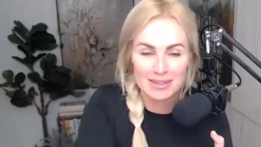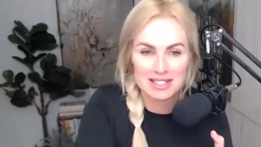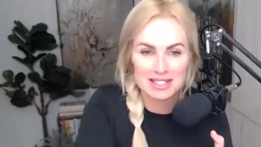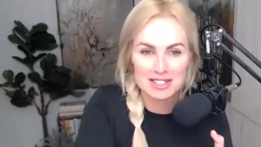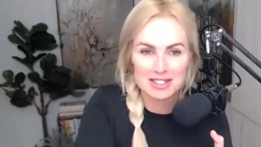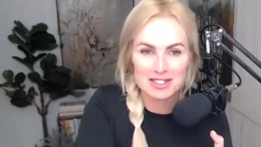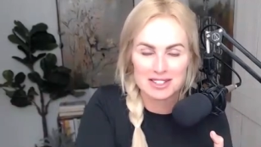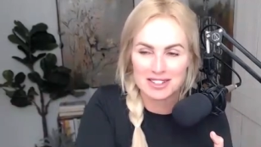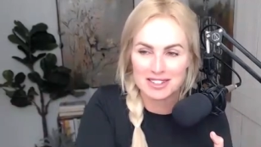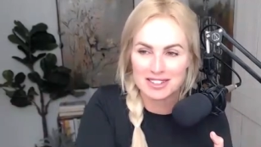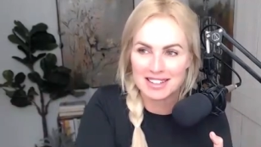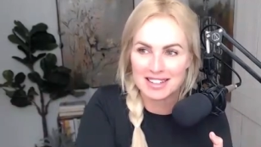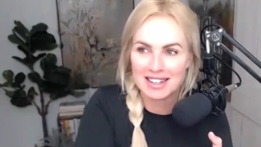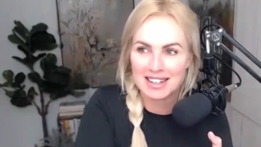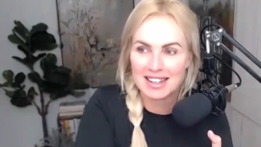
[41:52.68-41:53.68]

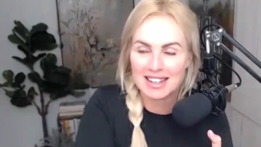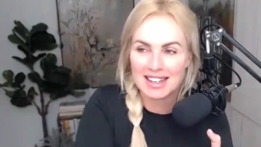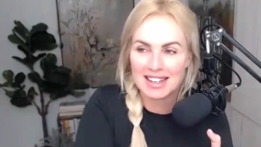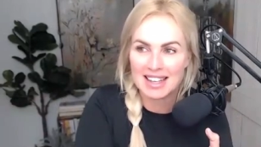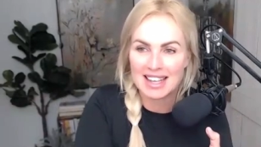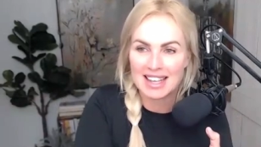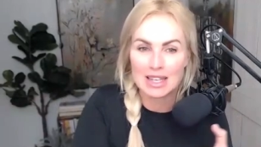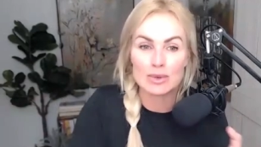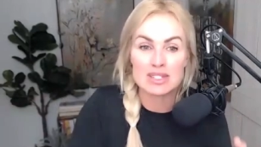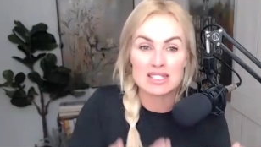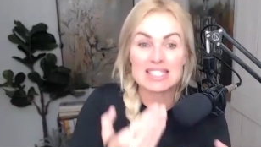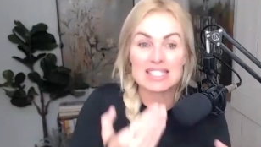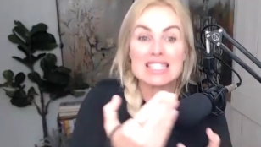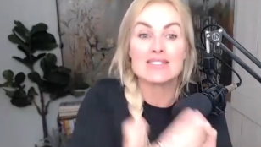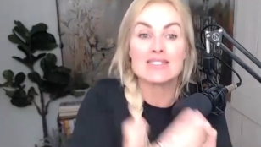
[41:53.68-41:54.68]
injured it
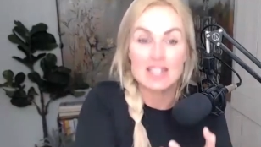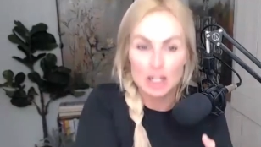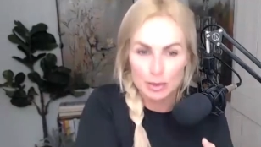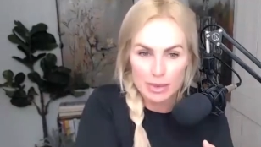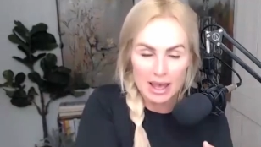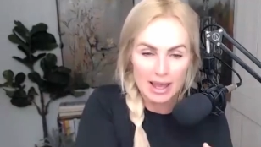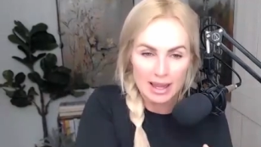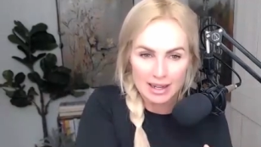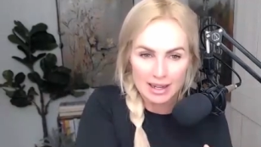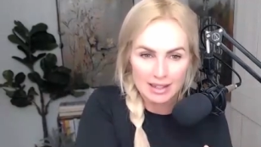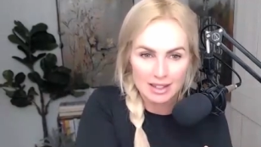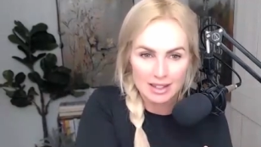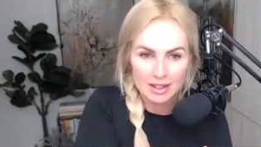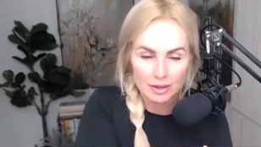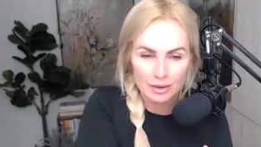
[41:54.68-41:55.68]
was giving a
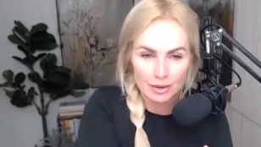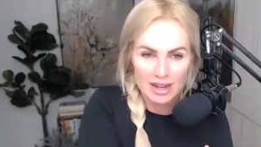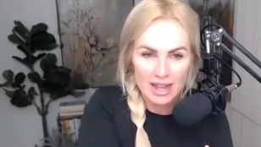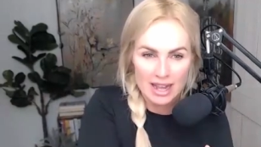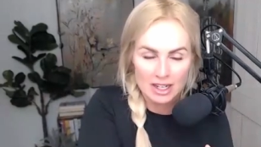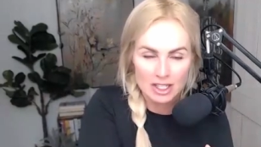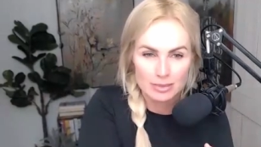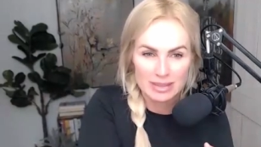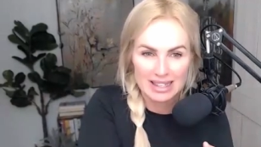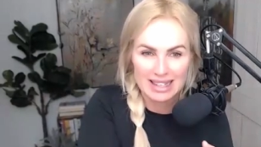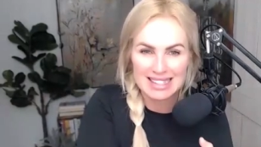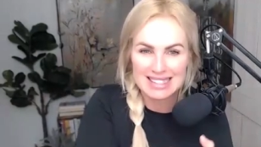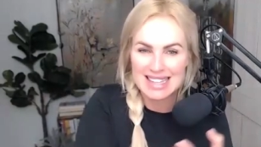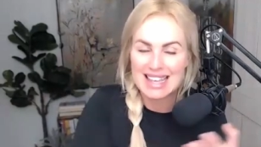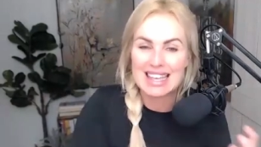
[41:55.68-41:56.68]
pain reaction
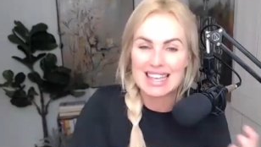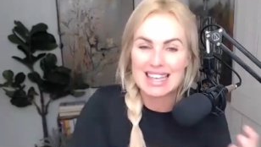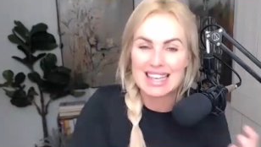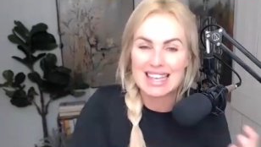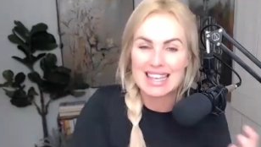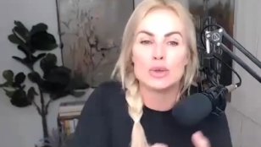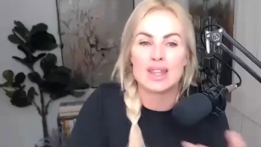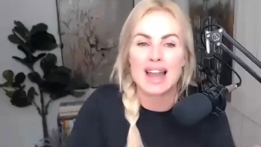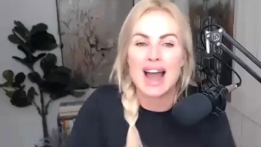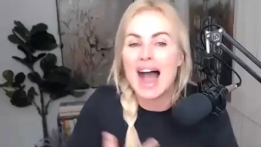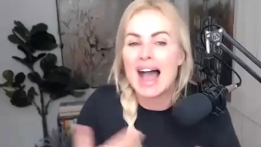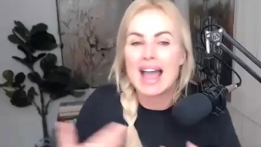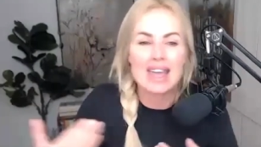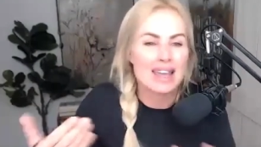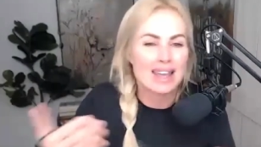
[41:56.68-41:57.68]
because it knew that
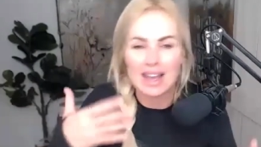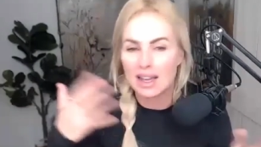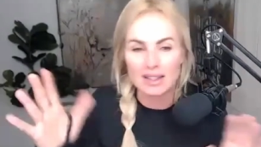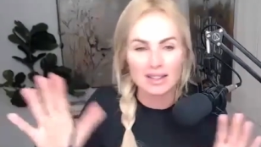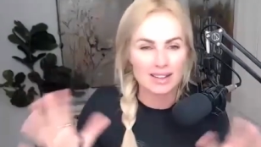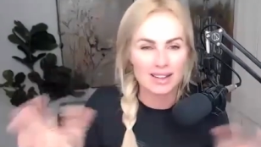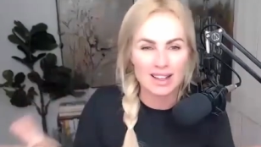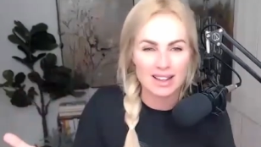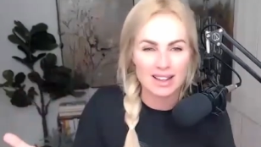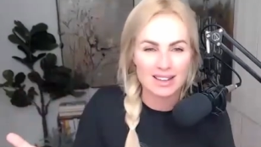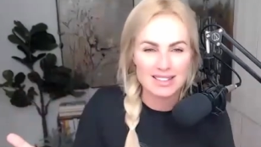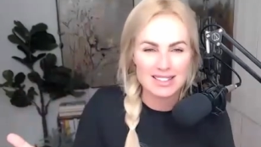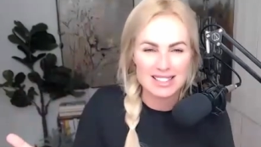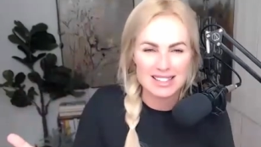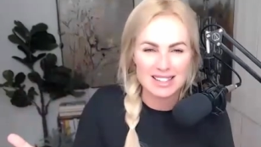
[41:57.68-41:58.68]
I
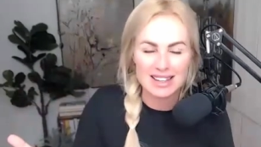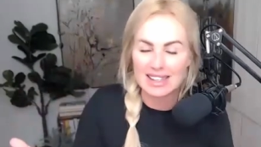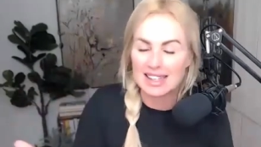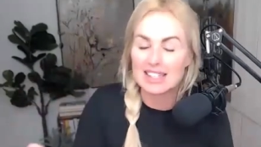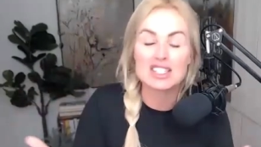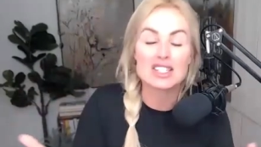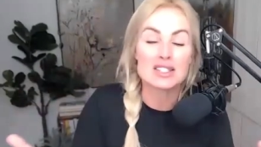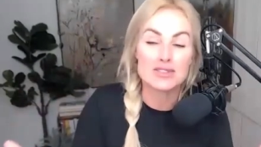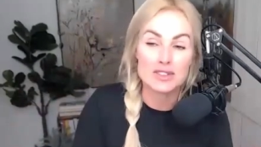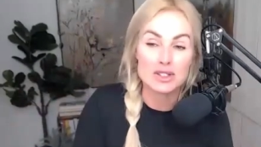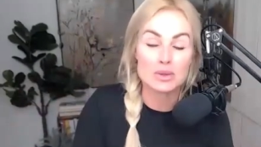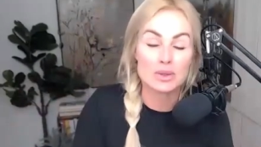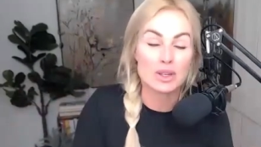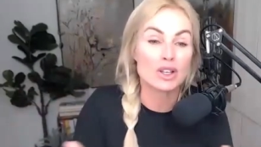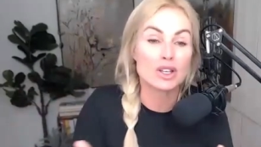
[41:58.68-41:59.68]
like it just
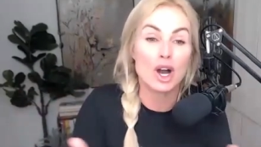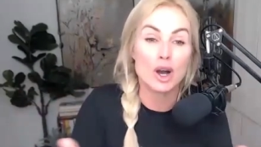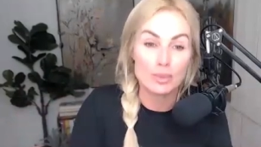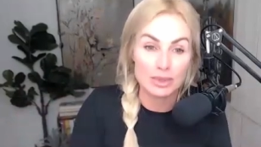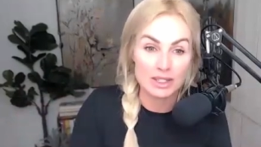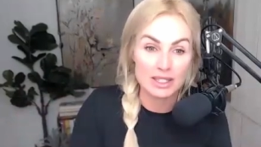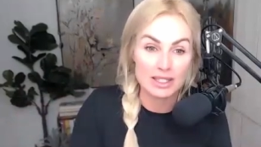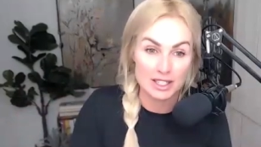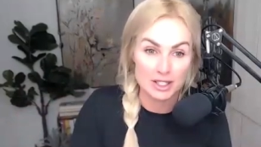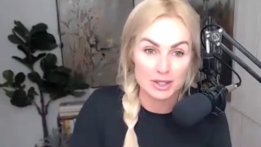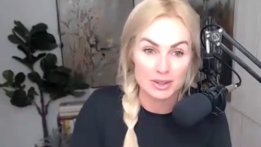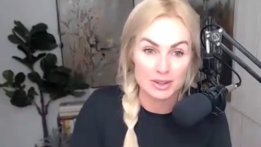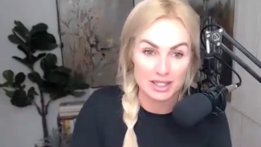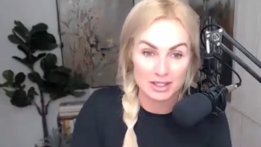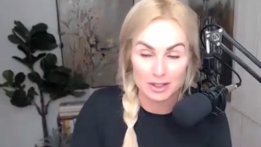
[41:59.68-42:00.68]
feels completely
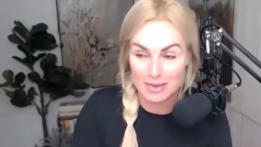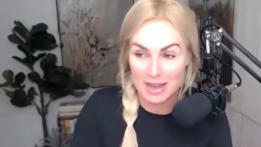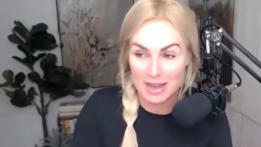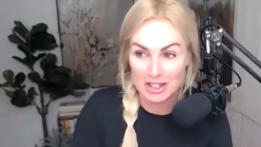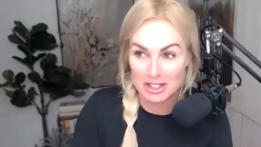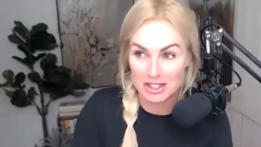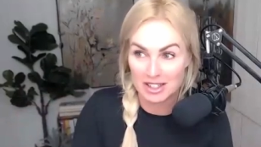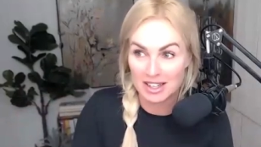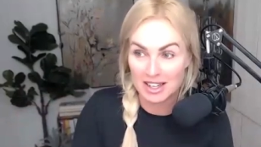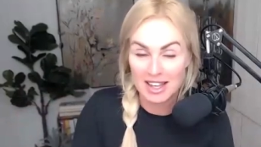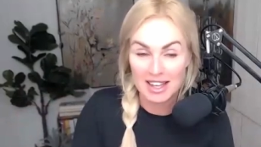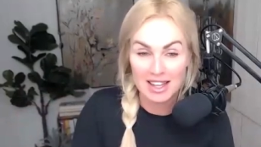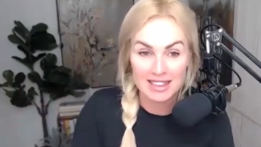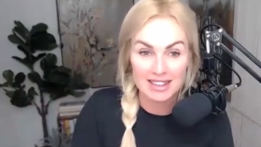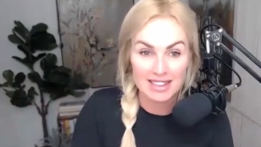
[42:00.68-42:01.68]
kooky to imagine
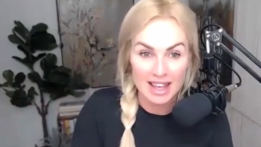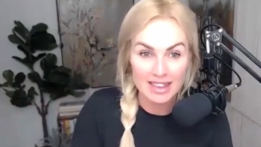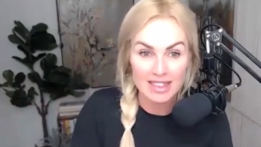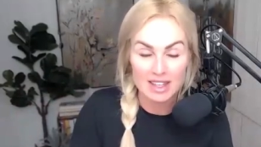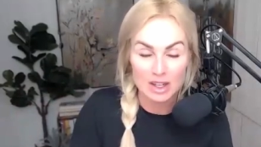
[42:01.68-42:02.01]
that that thing